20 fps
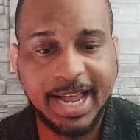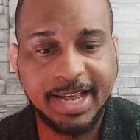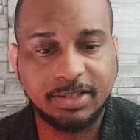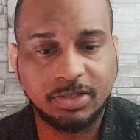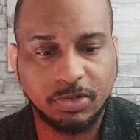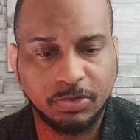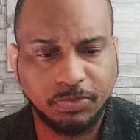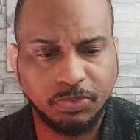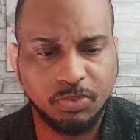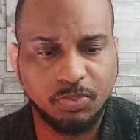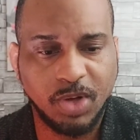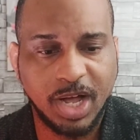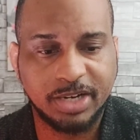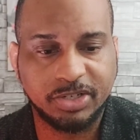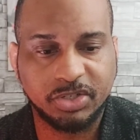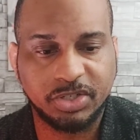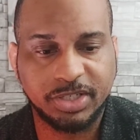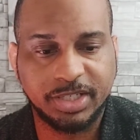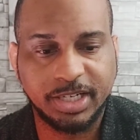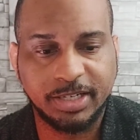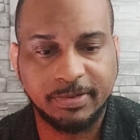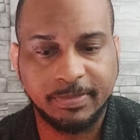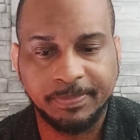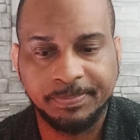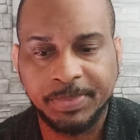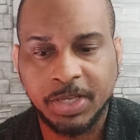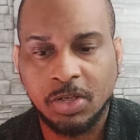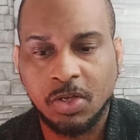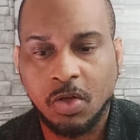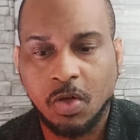answers from Washington
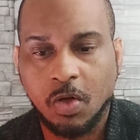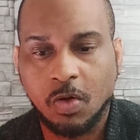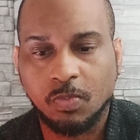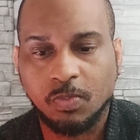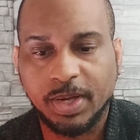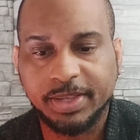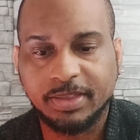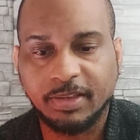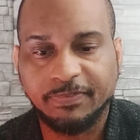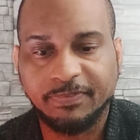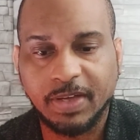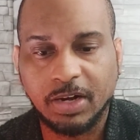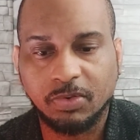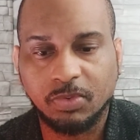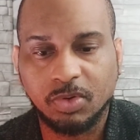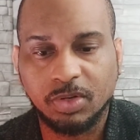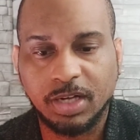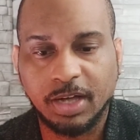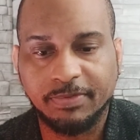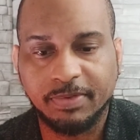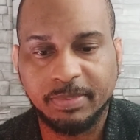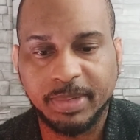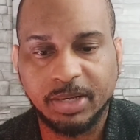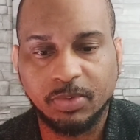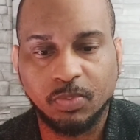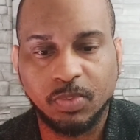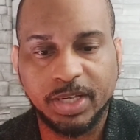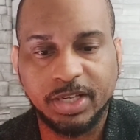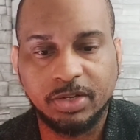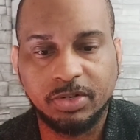on what the federal
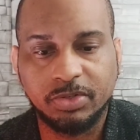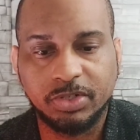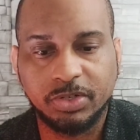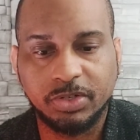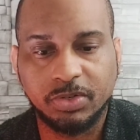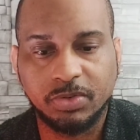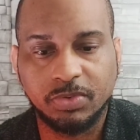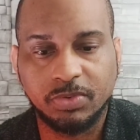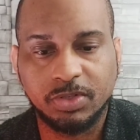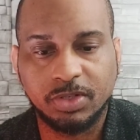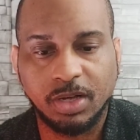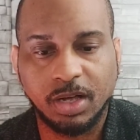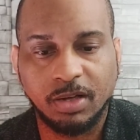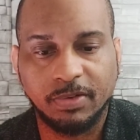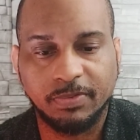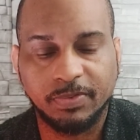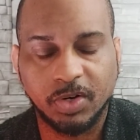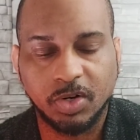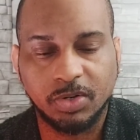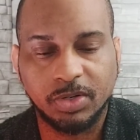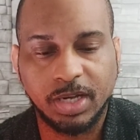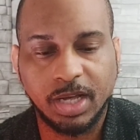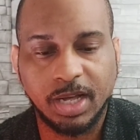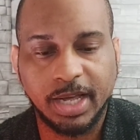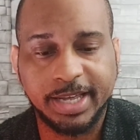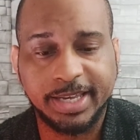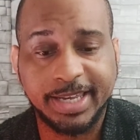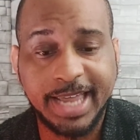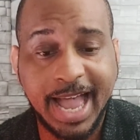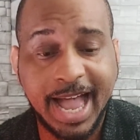government will do to avert
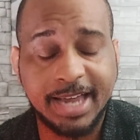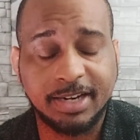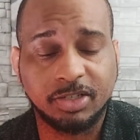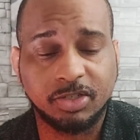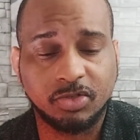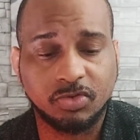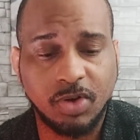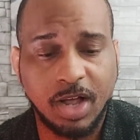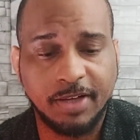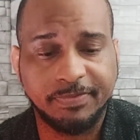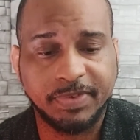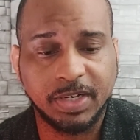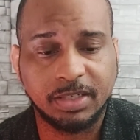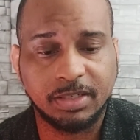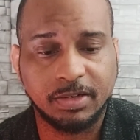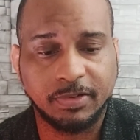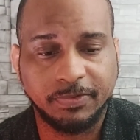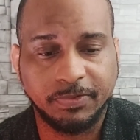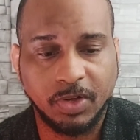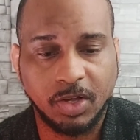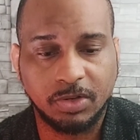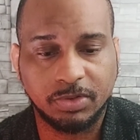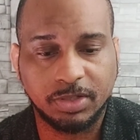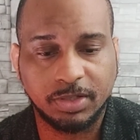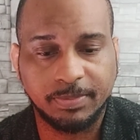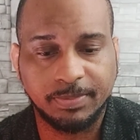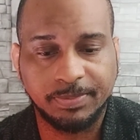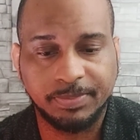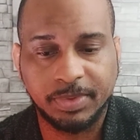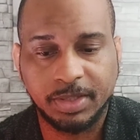a catastrophic default.
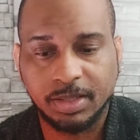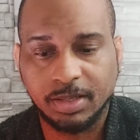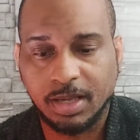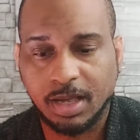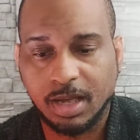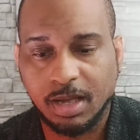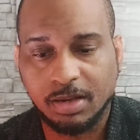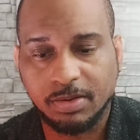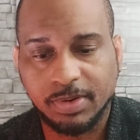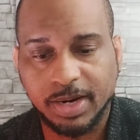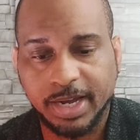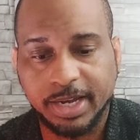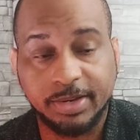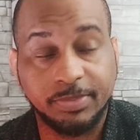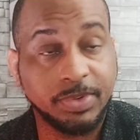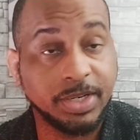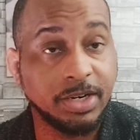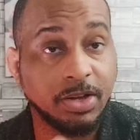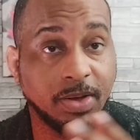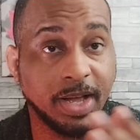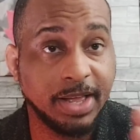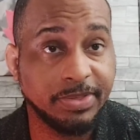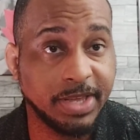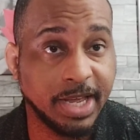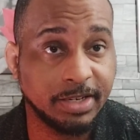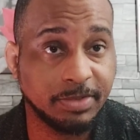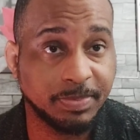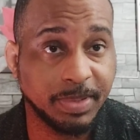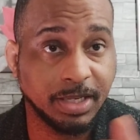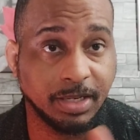All right, and we know how
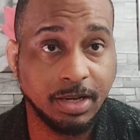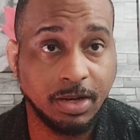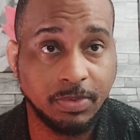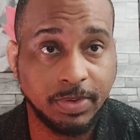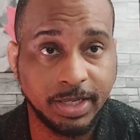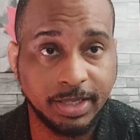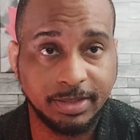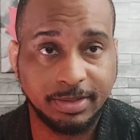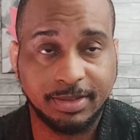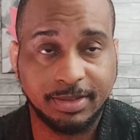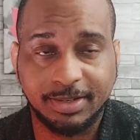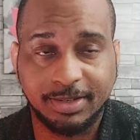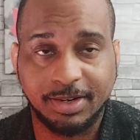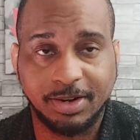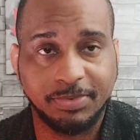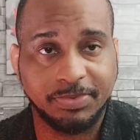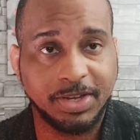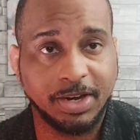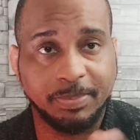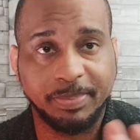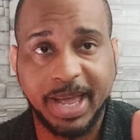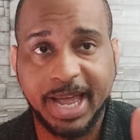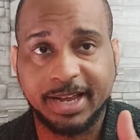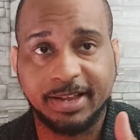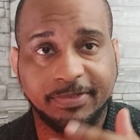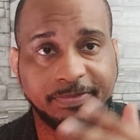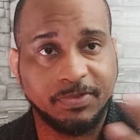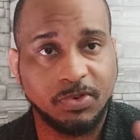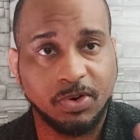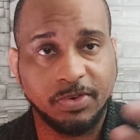that's been going. you know, they're back
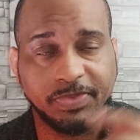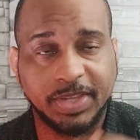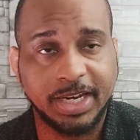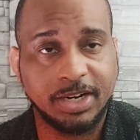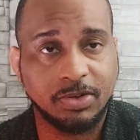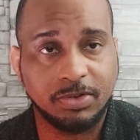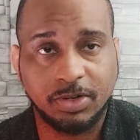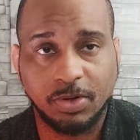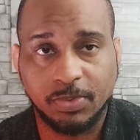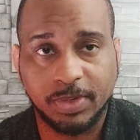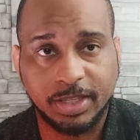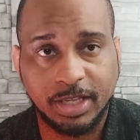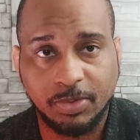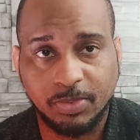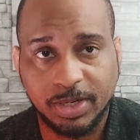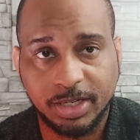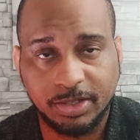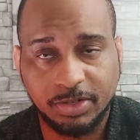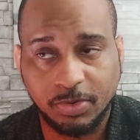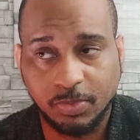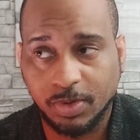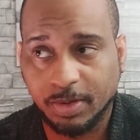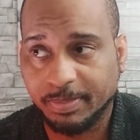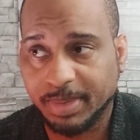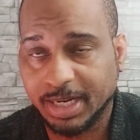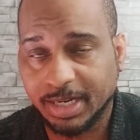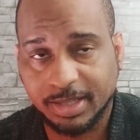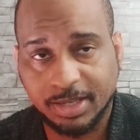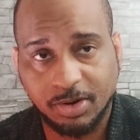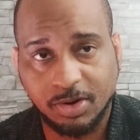and forth. They don't know what they want to do. One
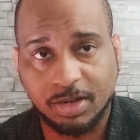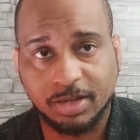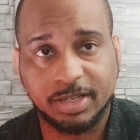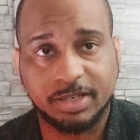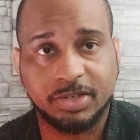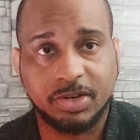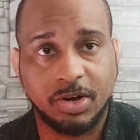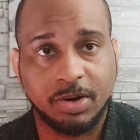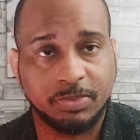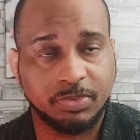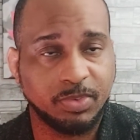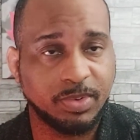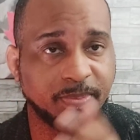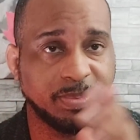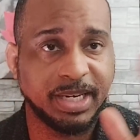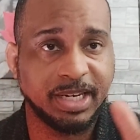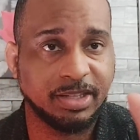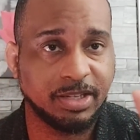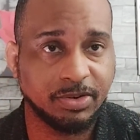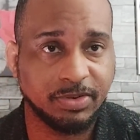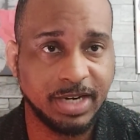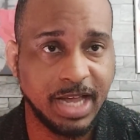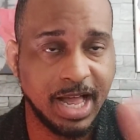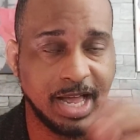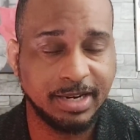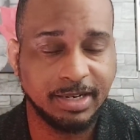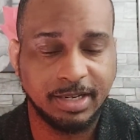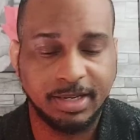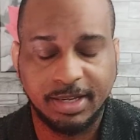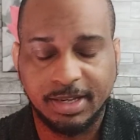minute they're on good terms, one minute they're
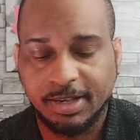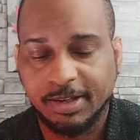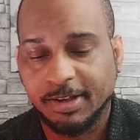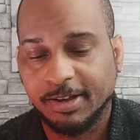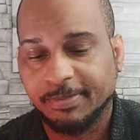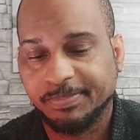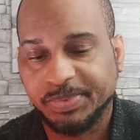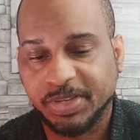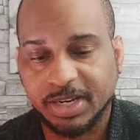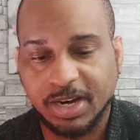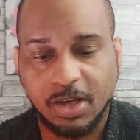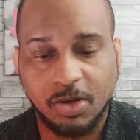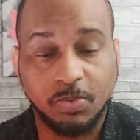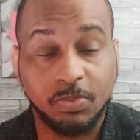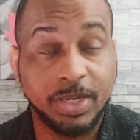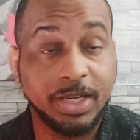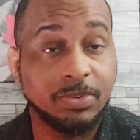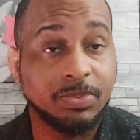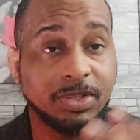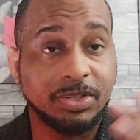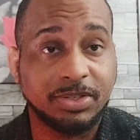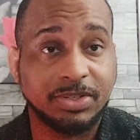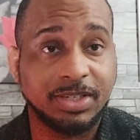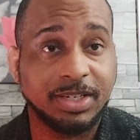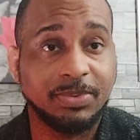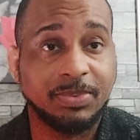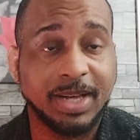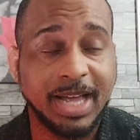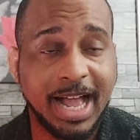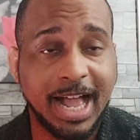not you know, we will
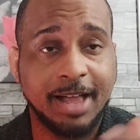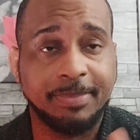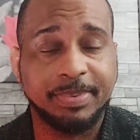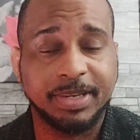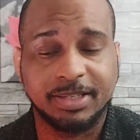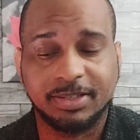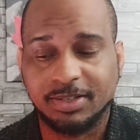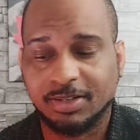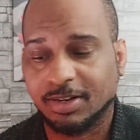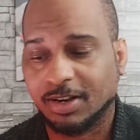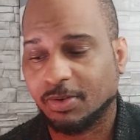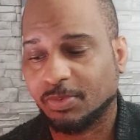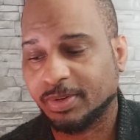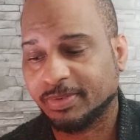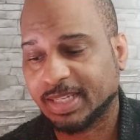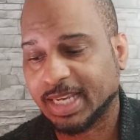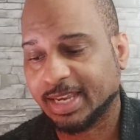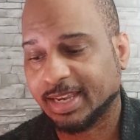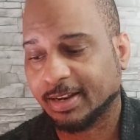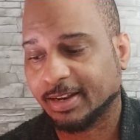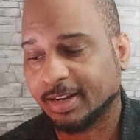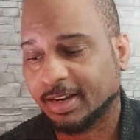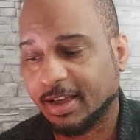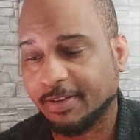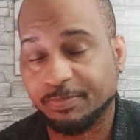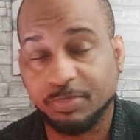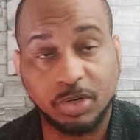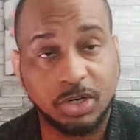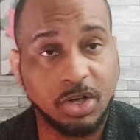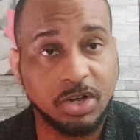see what happens. You know, we've taken
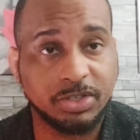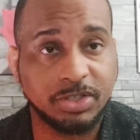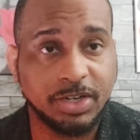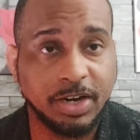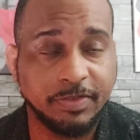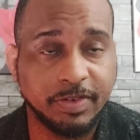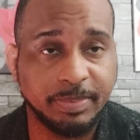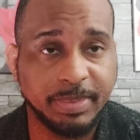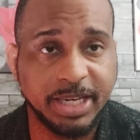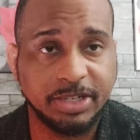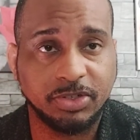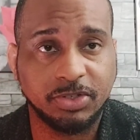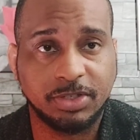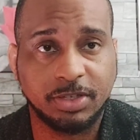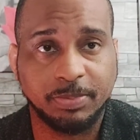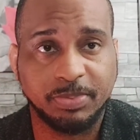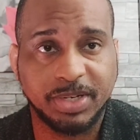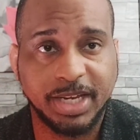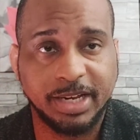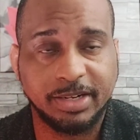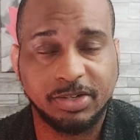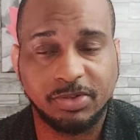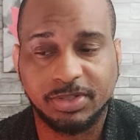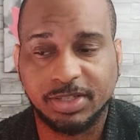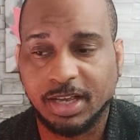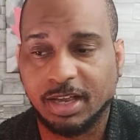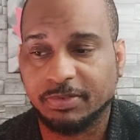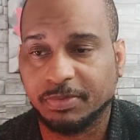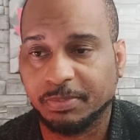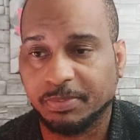enough precautionary measures to protect
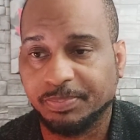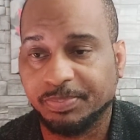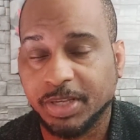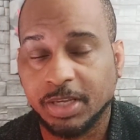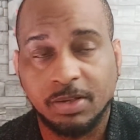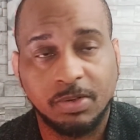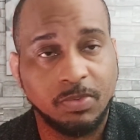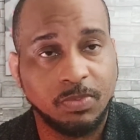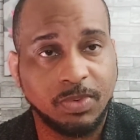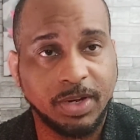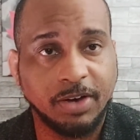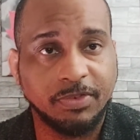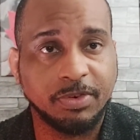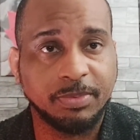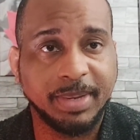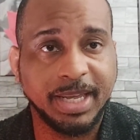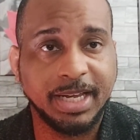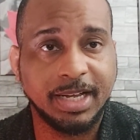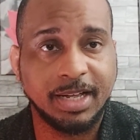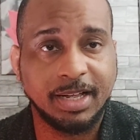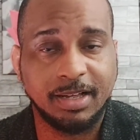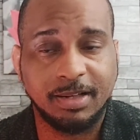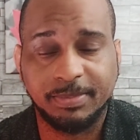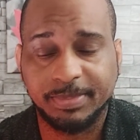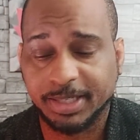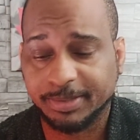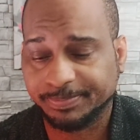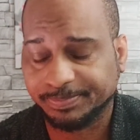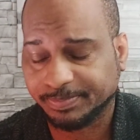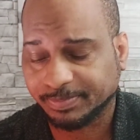ourselves from whatever may
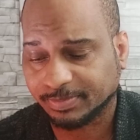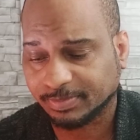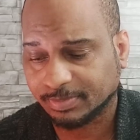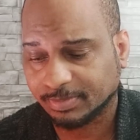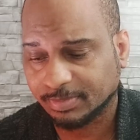come and,